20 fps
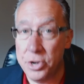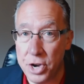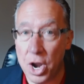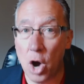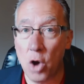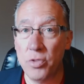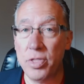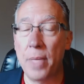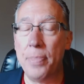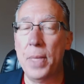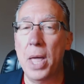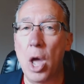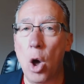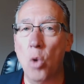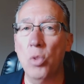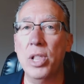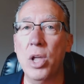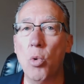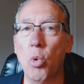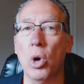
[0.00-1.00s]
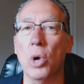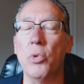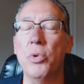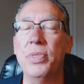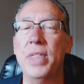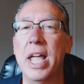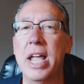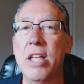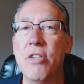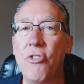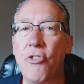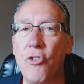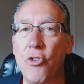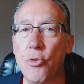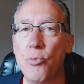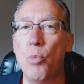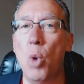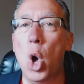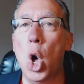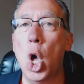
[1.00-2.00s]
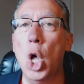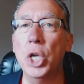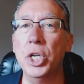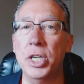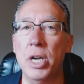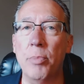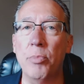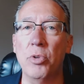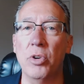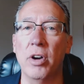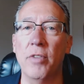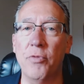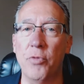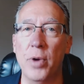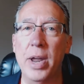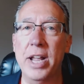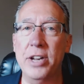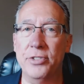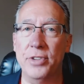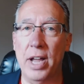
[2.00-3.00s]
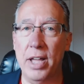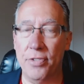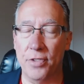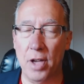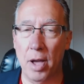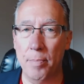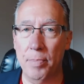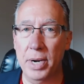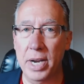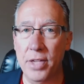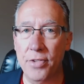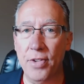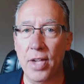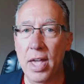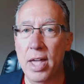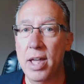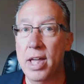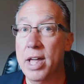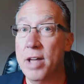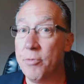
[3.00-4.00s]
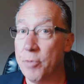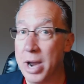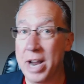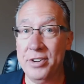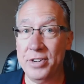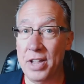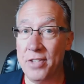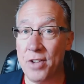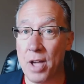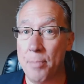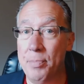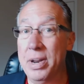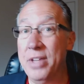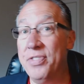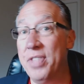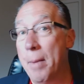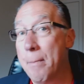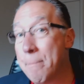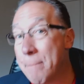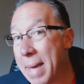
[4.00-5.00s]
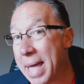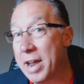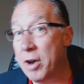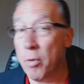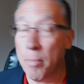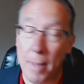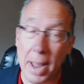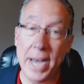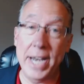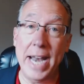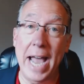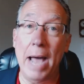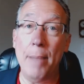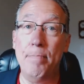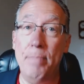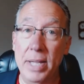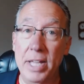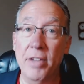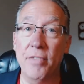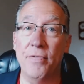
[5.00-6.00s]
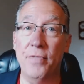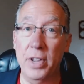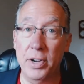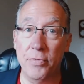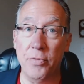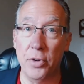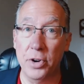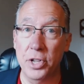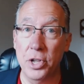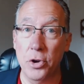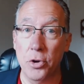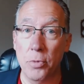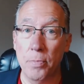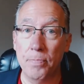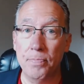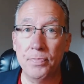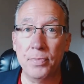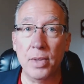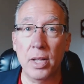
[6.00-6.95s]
know that they only work with a small number of franchise companies, franchise companies that may or may not be a fit for you.